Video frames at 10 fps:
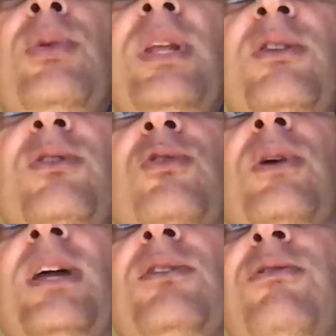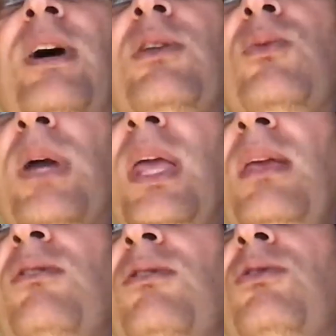So we need to try to find
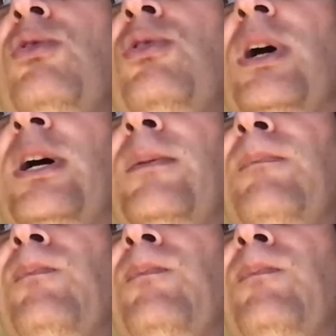ways to,